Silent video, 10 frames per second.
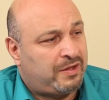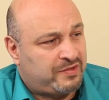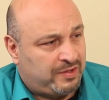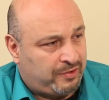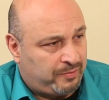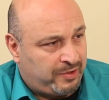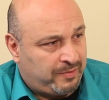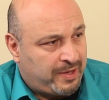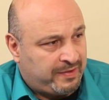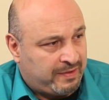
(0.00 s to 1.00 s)
Tell us a little bit
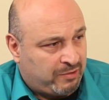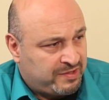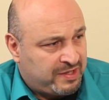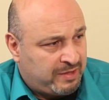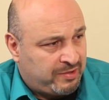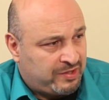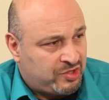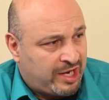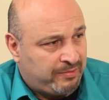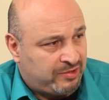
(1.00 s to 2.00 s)
about the, what's the name of the
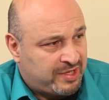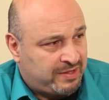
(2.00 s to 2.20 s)
chapter? Is